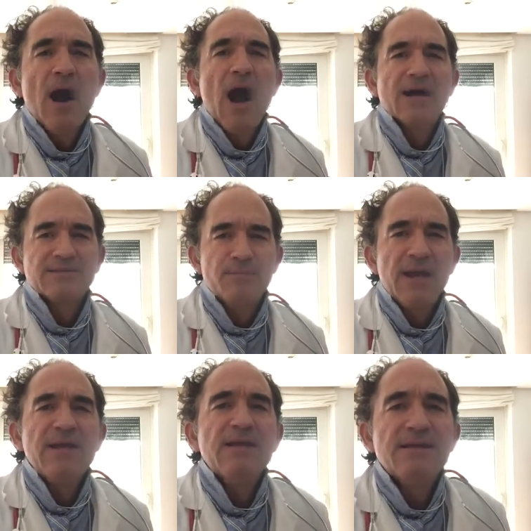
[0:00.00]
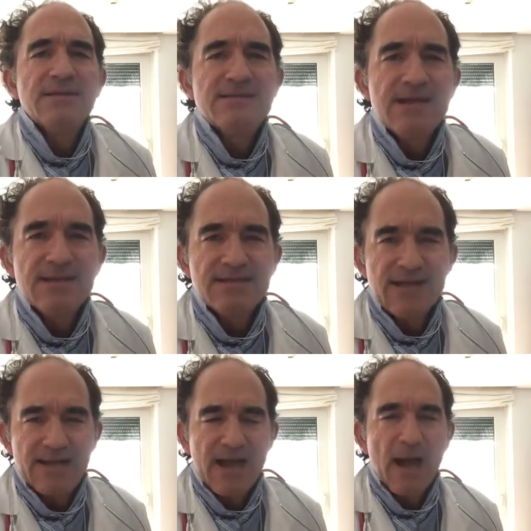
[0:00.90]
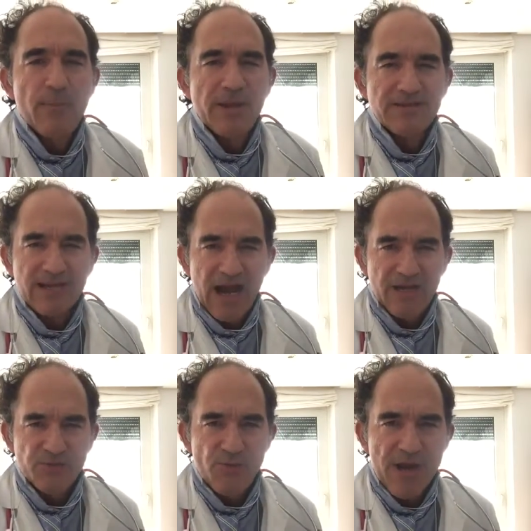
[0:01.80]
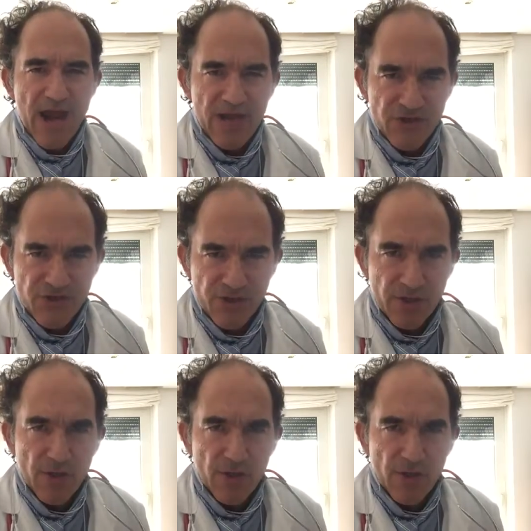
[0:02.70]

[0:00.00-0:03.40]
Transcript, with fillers: as many disease that happens as we age.